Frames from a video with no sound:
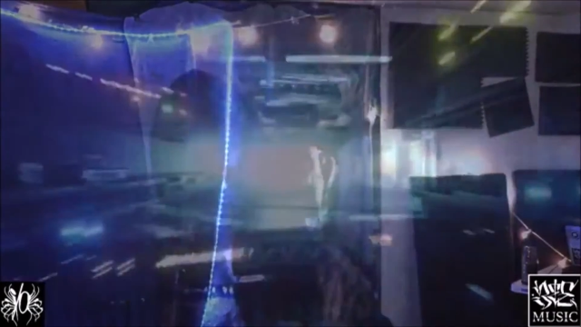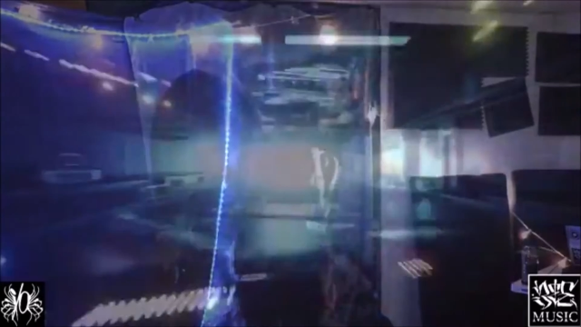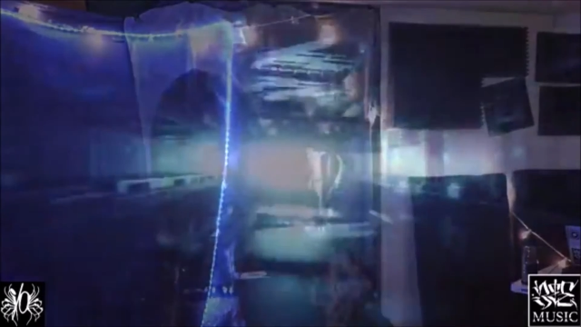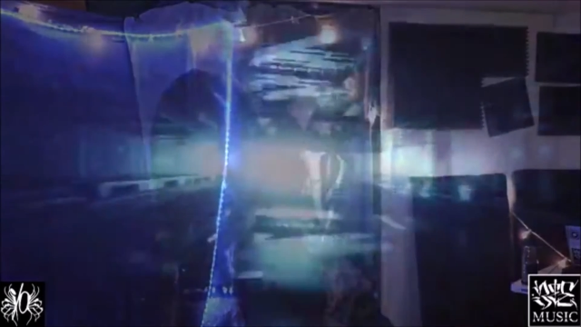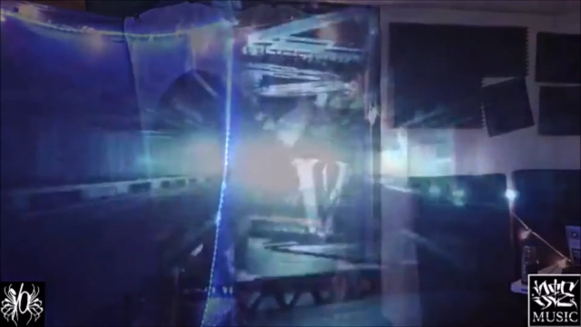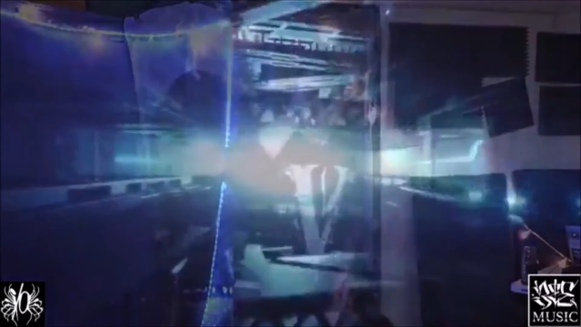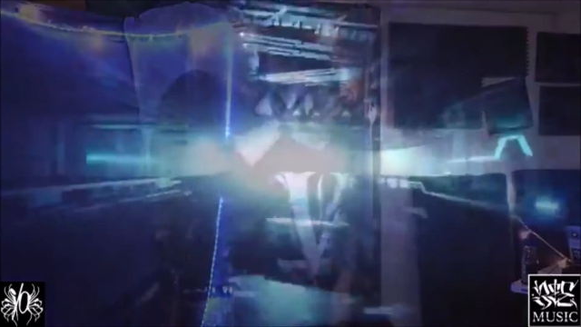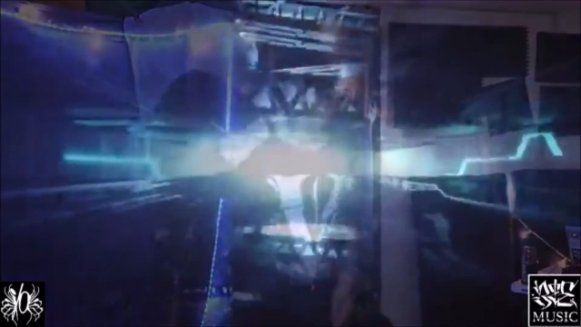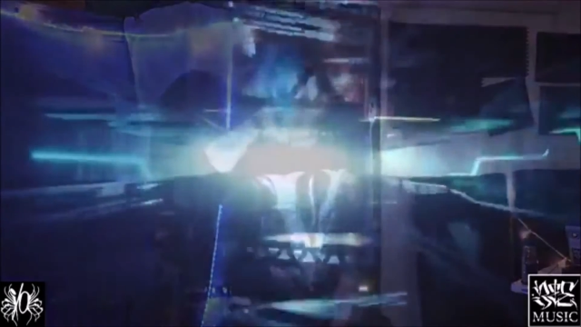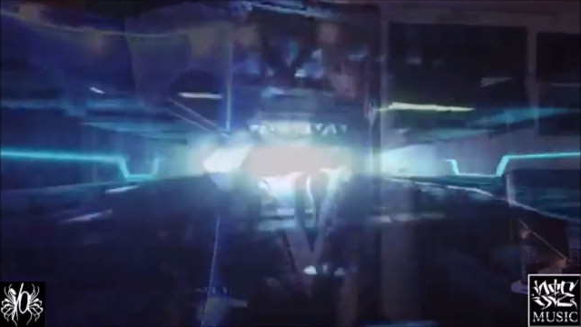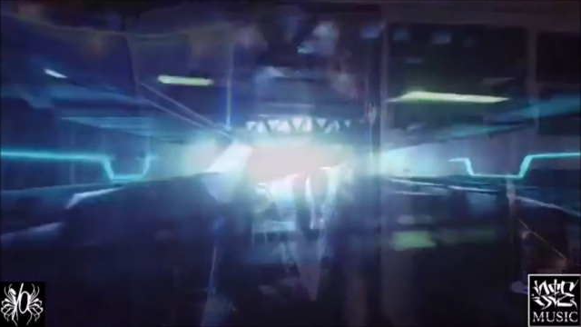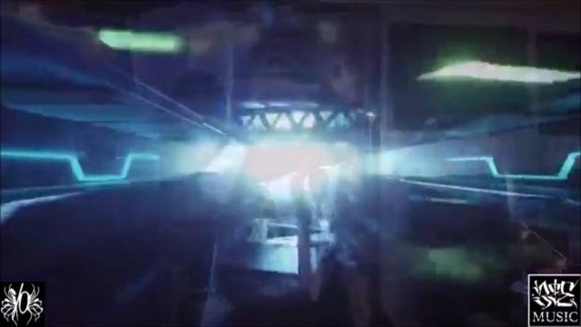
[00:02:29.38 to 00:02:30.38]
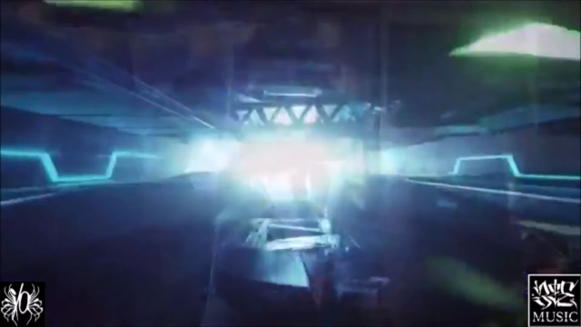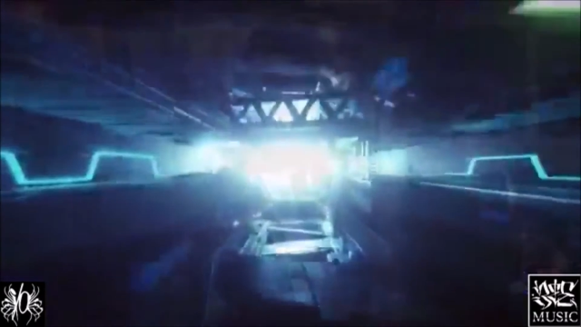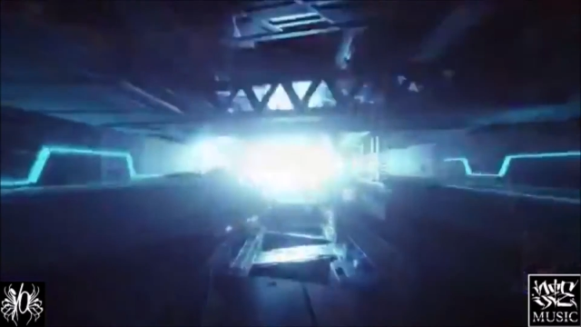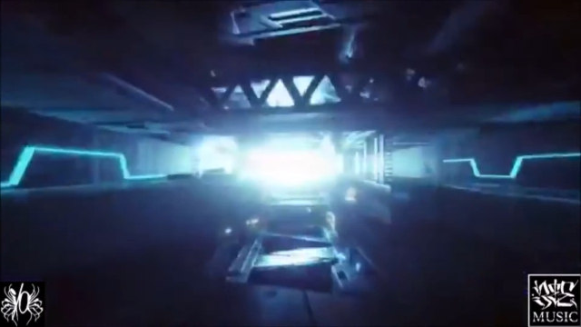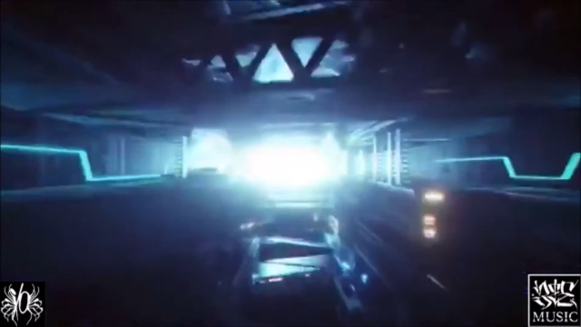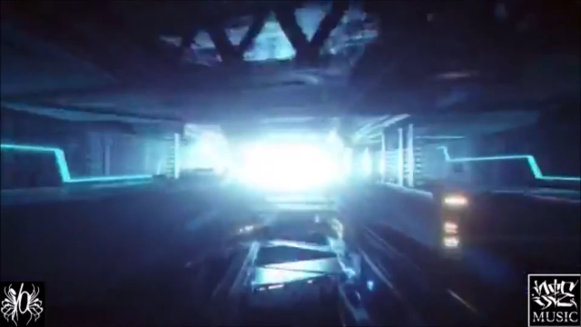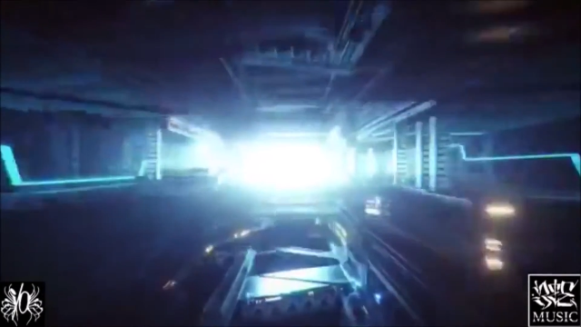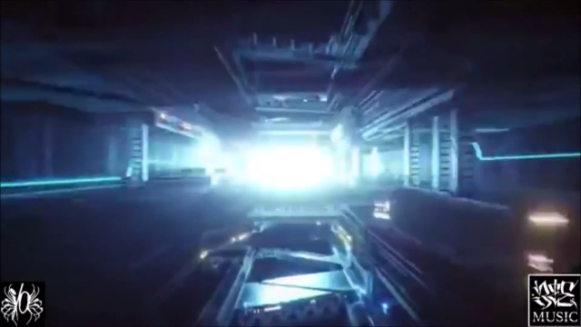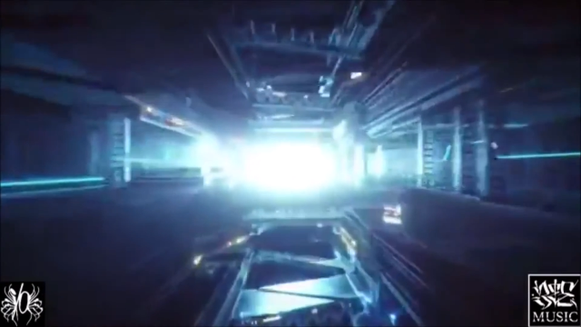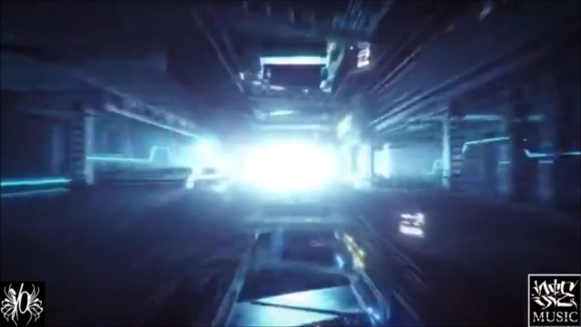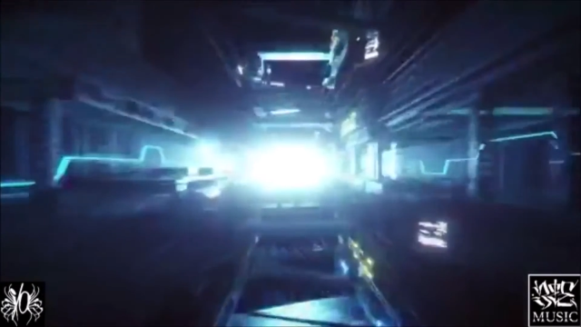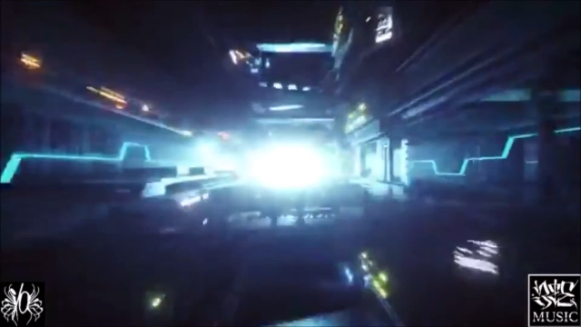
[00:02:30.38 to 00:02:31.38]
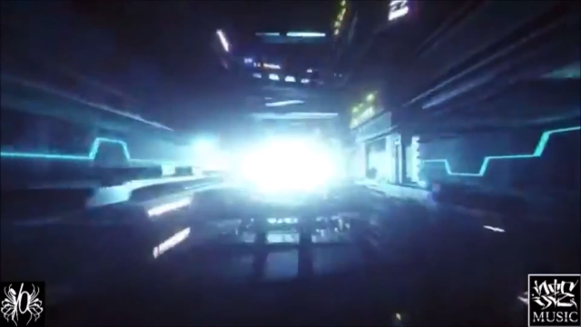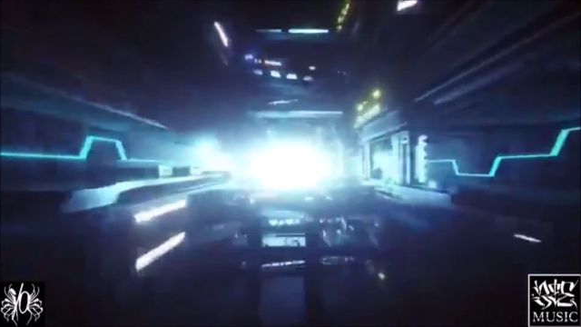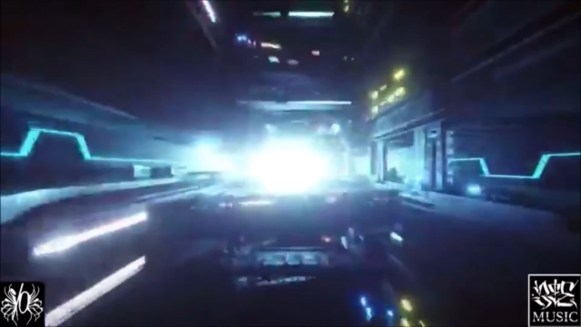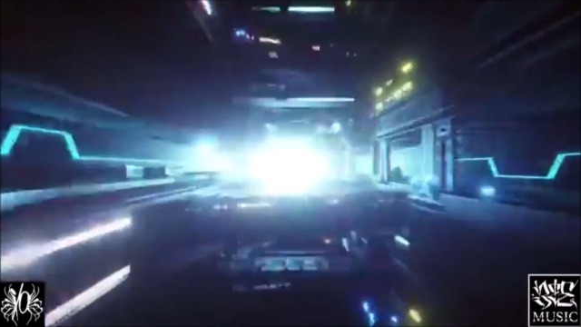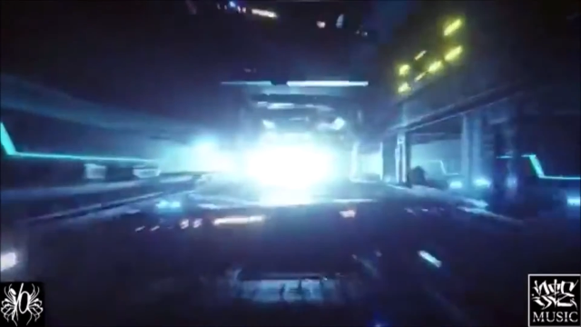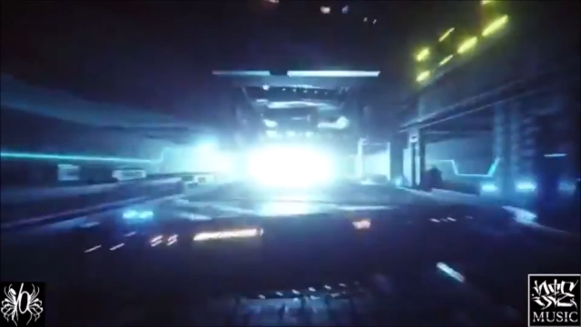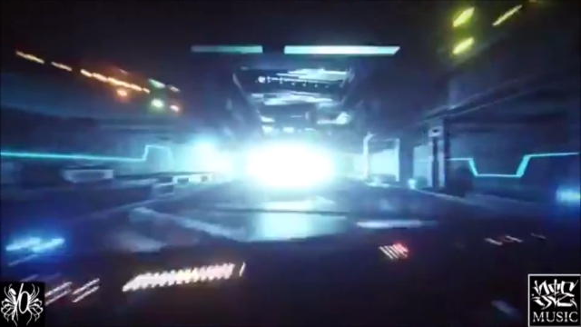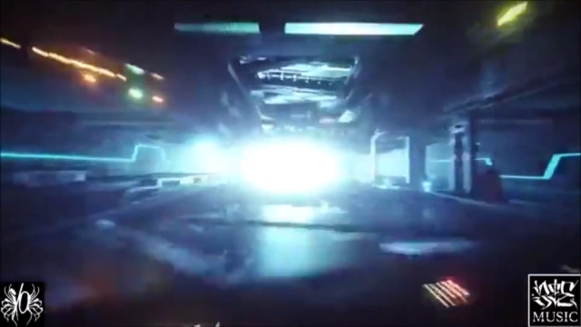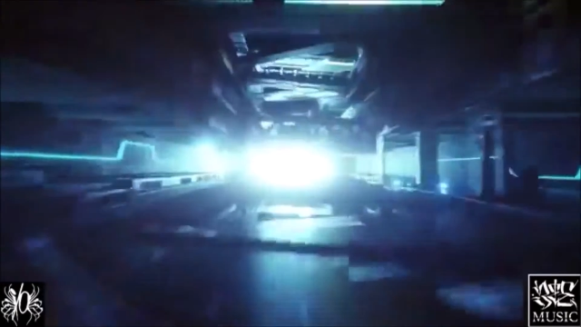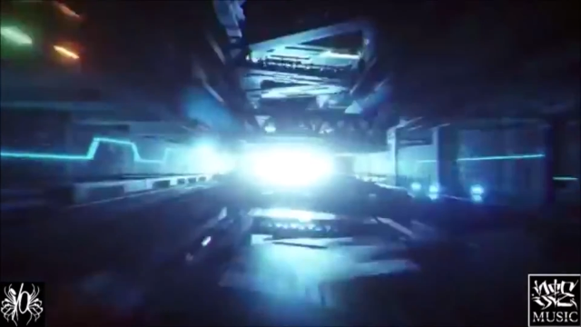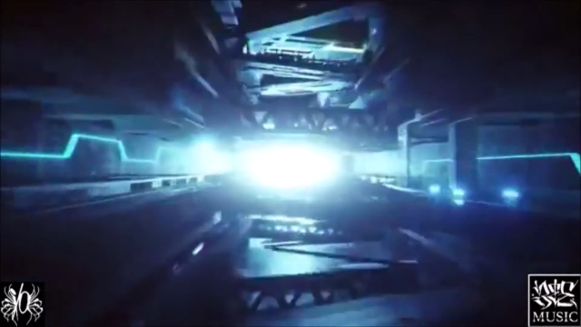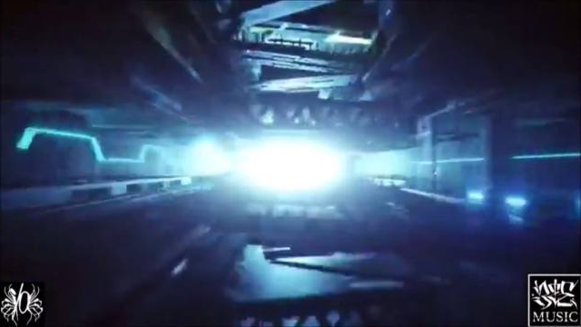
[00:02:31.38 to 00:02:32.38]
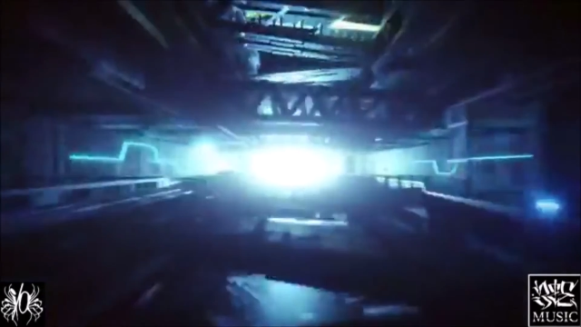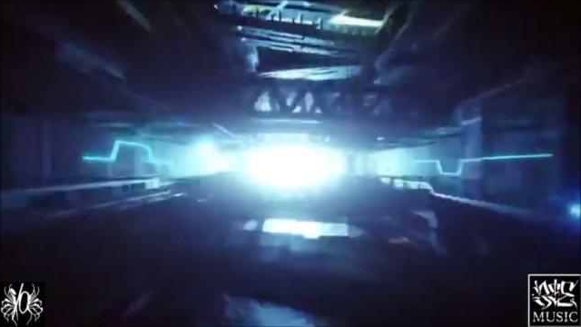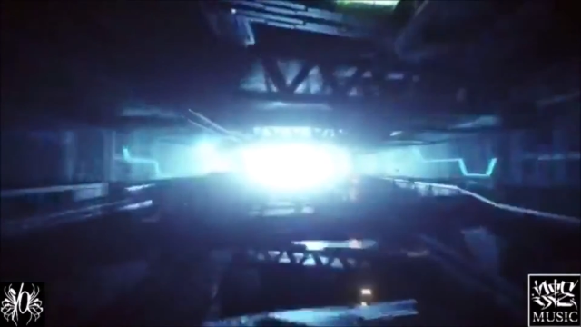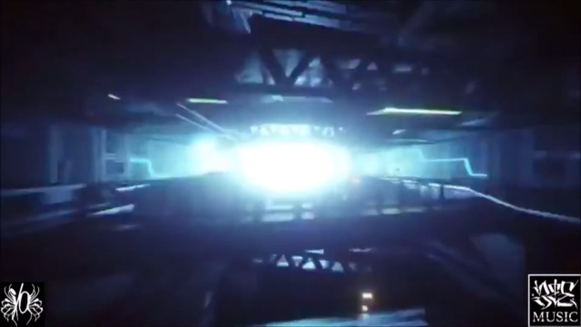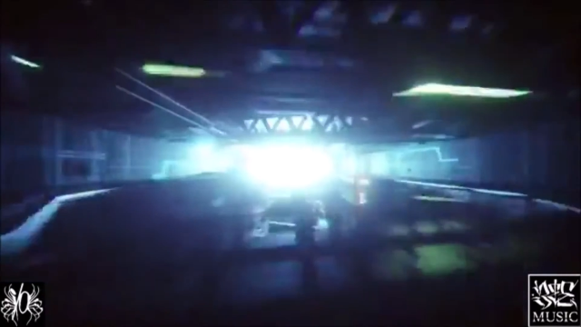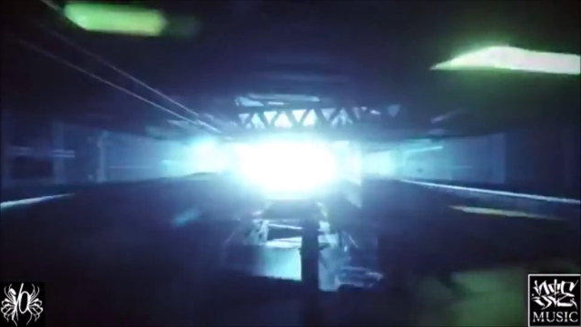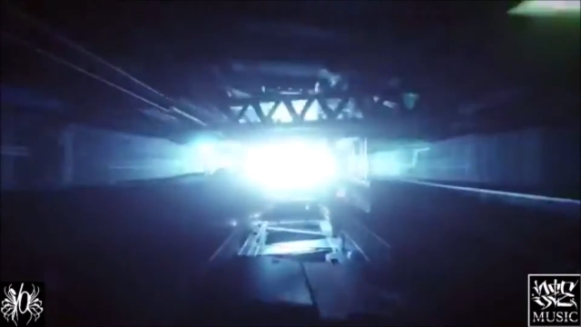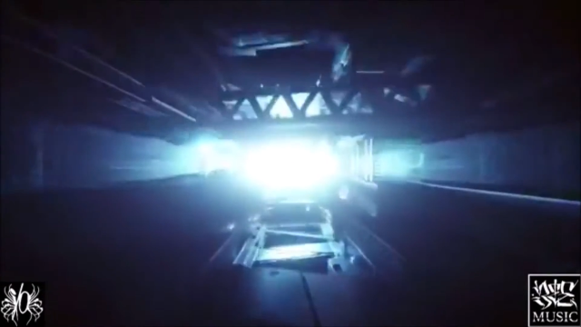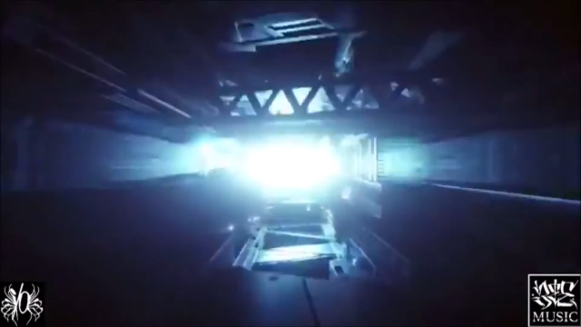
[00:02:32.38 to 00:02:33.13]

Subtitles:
Nobody's mouth can be seen.